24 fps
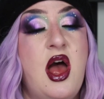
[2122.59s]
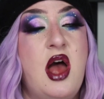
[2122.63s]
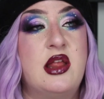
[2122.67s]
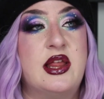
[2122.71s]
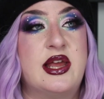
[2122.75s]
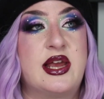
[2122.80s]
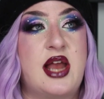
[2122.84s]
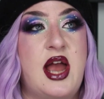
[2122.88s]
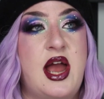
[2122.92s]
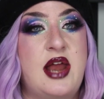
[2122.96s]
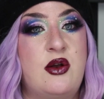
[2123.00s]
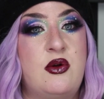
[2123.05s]

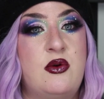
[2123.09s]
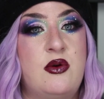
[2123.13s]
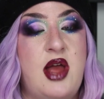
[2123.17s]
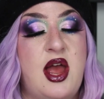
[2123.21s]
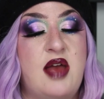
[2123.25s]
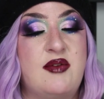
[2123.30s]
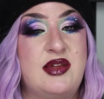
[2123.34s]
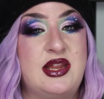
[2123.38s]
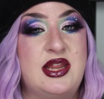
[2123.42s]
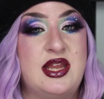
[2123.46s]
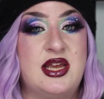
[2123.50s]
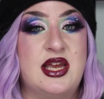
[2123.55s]
like, I don't
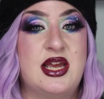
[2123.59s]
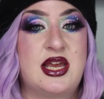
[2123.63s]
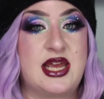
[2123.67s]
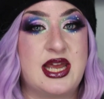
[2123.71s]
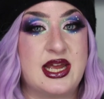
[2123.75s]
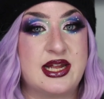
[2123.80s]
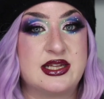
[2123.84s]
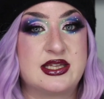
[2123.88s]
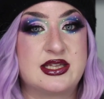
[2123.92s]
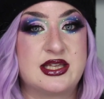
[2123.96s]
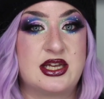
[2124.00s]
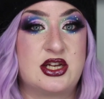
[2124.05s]
have anything
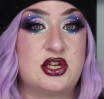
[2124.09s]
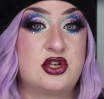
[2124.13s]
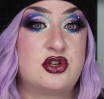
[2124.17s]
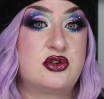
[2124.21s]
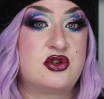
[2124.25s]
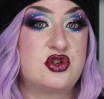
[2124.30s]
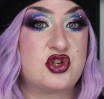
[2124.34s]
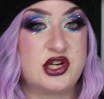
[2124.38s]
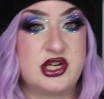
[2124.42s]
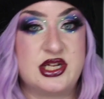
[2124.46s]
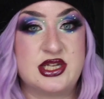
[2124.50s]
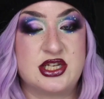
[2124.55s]
against like
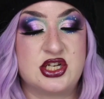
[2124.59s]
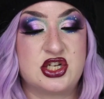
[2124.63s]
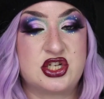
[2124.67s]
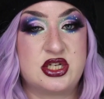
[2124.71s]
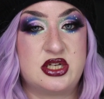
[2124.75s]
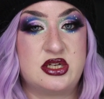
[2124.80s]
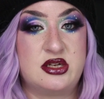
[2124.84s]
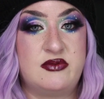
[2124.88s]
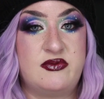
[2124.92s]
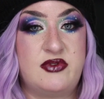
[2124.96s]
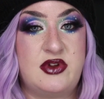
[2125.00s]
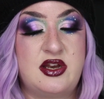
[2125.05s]

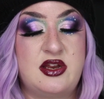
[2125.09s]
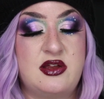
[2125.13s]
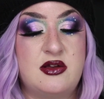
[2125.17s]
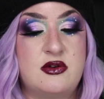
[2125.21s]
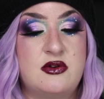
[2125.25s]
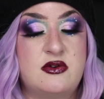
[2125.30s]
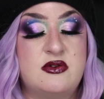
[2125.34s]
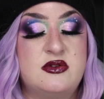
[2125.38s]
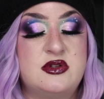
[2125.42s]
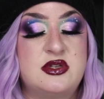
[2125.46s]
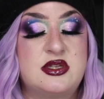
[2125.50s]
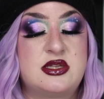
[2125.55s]
transition
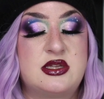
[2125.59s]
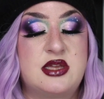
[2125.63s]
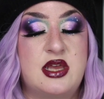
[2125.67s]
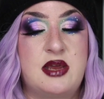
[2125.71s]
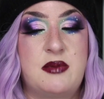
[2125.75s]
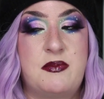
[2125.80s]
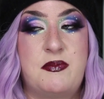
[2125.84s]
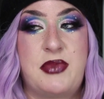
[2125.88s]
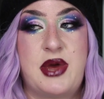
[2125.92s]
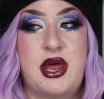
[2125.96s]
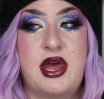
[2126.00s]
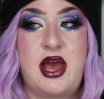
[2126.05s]
videos,
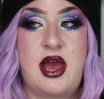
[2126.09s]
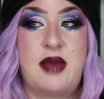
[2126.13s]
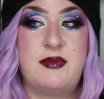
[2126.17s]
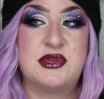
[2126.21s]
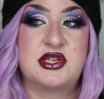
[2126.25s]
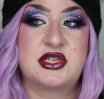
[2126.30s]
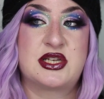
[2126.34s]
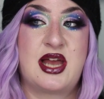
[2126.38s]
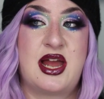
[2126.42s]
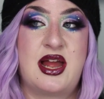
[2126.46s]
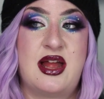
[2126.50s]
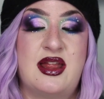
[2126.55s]
like, but I'm
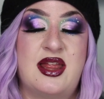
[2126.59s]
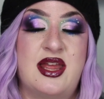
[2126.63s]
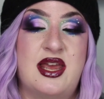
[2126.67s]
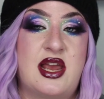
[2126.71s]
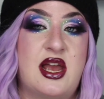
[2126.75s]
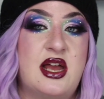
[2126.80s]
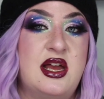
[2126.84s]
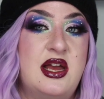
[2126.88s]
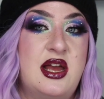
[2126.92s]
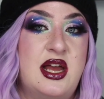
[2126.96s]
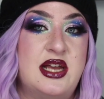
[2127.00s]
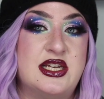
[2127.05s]
just kind of
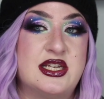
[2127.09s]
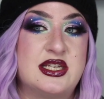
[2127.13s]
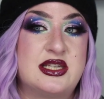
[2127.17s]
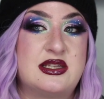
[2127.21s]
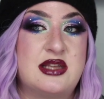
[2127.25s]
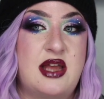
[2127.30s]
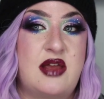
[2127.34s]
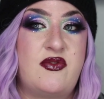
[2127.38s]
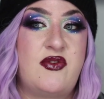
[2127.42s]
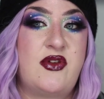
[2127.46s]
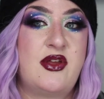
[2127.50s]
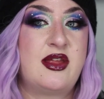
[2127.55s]
like,
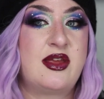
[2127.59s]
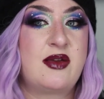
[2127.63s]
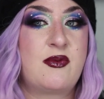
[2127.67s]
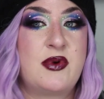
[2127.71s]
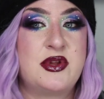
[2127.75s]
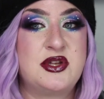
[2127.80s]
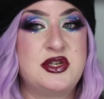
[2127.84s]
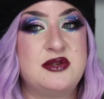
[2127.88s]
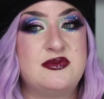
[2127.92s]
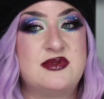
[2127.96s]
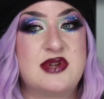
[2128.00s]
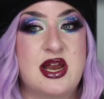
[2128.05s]
I feel like
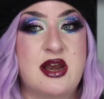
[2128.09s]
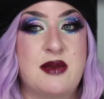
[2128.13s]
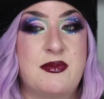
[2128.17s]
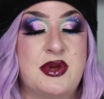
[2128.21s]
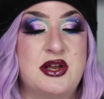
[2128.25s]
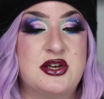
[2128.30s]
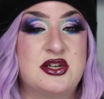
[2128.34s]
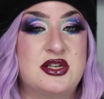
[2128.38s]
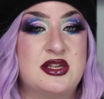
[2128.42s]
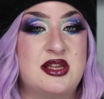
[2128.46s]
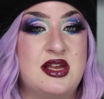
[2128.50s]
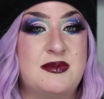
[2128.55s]
once you've done a
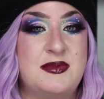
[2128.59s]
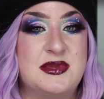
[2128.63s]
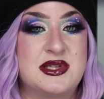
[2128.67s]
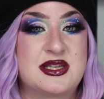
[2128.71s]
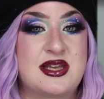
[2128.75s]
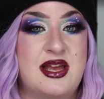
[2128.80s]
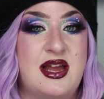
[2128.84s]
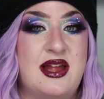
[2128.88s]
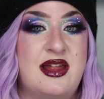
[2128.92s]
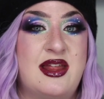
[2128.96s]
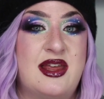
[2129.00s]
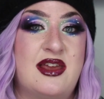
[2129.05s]
bunch of them, it's
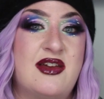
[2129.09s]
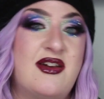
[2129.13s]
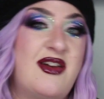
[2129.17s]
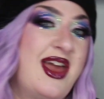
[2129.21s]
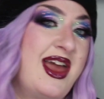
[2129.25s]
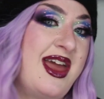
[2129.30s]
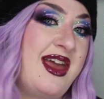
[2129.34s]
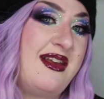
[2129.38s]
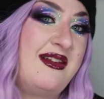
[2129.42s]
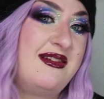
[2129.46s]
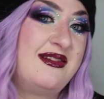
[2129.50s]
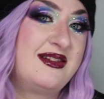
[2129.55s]
kind of like,
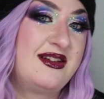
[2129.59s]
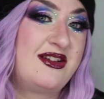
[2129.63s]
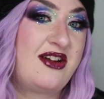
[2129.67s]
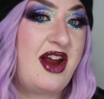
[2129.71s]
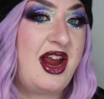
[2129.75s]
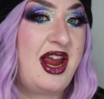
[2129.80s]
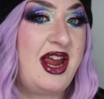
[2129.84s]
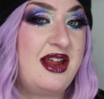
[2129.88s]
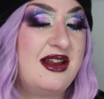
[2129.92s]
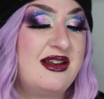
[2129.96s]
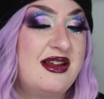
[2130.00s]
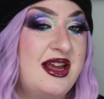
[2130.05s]
okay,
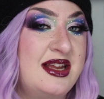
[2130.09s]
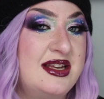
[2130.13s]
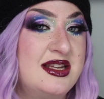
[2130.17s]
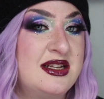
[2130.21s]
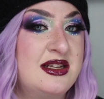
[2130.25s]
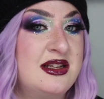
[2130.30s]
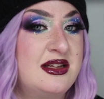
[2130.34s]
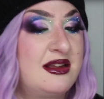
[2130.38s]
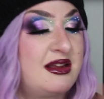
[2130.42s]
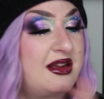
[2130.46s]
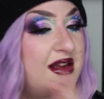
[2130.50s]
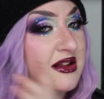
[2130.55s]
great, I did
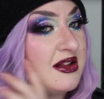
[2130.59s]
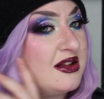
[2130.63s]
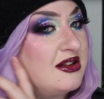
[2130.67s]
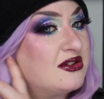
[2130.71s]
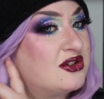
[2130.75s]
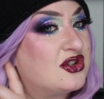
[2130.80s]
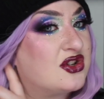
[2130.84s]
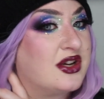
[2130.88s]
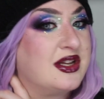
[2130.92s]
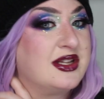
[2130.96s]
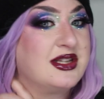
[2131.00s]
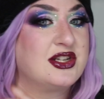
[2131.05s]
like a little
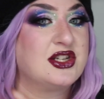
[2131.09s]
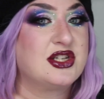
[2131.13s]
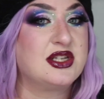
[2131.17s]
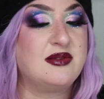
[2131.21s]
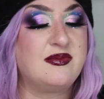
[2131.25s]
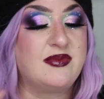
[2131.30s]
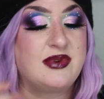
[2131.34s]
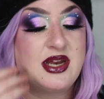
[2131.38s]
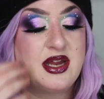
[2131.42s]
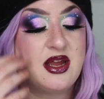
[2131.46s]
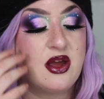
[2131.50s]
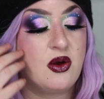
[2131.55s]

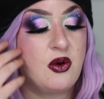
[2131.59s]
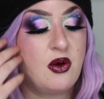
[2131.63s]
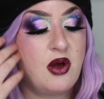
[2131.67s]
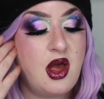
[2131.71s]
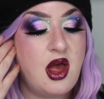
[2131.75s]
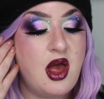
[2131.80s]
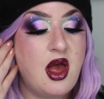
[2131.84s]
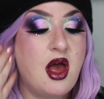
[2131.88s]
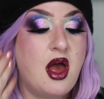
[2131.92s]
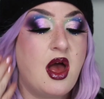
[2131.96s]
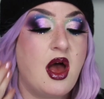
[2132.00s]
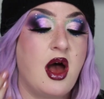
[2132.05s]
transition video.
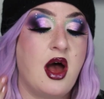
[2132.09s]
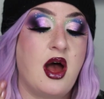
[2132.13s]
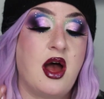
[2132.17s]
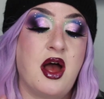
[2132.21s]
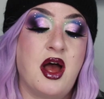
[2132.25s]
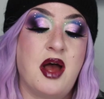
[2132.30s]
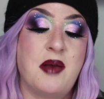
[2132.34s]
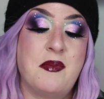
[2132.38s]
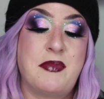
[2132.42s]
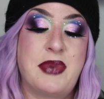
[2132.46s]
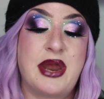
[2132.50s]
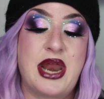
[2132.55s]

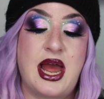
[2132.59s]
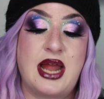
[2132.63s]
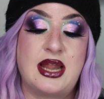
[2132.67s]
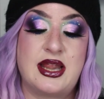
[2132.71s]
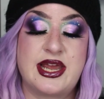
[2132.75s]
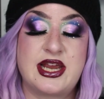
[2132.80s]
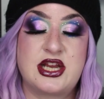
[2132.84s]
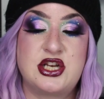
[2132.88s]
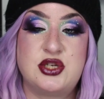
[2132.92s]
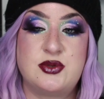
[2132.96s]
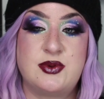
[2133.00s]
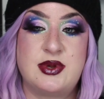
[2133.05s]
But I
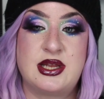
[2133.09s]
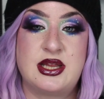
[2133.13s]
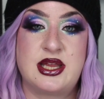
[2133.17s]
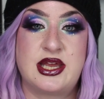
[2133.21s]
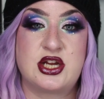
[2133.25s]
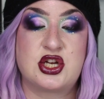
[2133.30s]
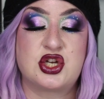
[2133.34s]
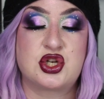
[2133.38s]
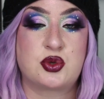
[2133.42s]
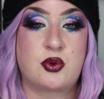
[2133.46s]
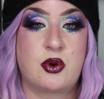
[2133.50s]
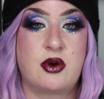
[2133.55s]
like doing
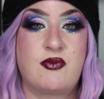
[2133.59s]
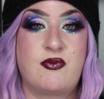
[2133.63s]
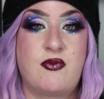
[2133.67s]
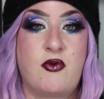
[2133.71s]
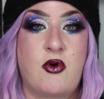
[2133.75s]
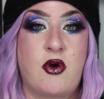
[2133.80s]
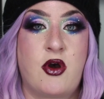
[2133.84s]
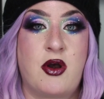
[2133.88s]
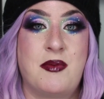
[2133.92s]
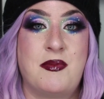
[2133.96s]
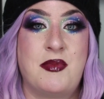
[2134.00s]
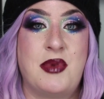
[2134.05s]
like short
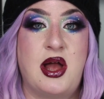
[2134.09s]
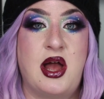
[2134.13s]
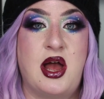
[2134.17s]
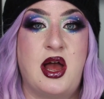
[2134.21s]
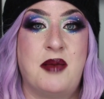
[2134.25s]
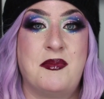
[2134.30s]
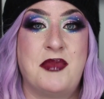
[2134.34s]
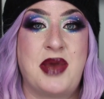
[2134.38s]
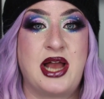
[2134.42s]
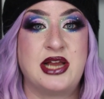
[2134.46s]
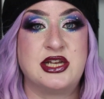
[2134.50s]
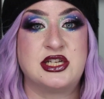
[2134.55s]
form
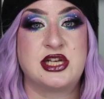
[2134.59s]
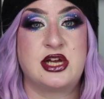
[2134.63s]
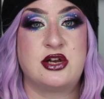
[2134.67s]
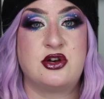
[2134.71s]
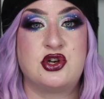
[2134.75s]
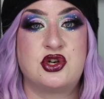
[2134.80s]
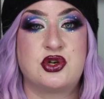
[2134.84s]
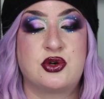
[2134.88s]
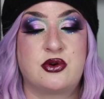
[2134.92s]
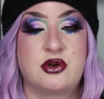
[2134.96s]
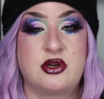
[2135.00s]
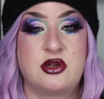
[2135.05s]

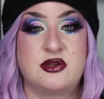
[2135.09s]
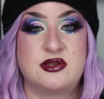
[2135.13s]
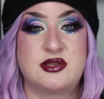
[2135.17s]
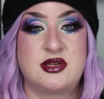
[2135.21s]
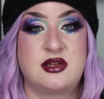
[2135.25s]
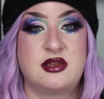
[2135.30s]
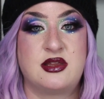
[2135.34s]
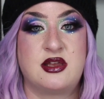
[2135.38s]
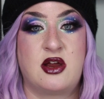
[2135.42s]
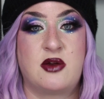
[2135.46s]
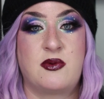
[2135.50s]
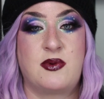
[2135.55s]
eyeshadow tutorials
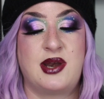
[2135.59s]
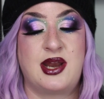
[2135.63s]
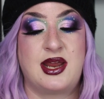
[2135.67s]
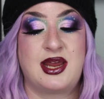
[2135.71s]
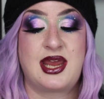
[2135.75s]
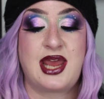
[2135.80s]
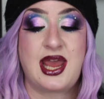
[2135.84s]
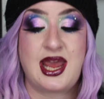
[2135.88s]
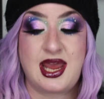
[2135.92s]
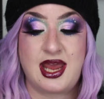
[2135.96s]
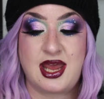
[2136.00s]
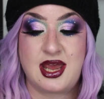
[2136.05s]
on there when I
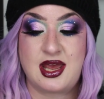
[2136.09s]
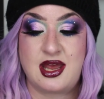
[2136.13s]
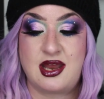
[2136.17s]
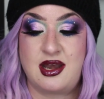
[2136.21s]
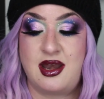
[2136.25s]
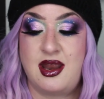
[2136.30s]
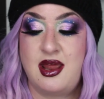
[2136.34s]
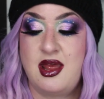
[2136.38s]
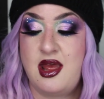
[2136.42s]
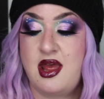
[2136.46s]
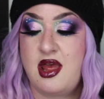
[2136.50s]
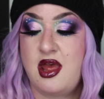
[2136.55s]

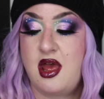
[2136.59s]
can.